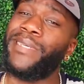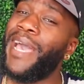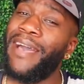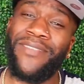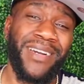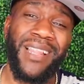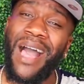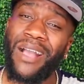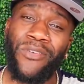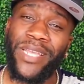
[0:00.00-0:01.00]
I have a
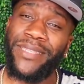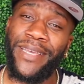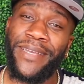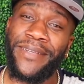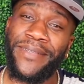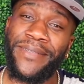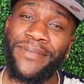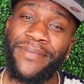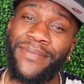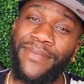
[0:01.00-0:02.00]
clock right there.
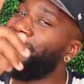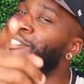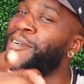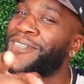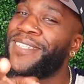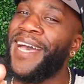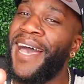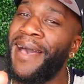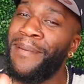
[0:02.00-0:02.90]
It's Turk time.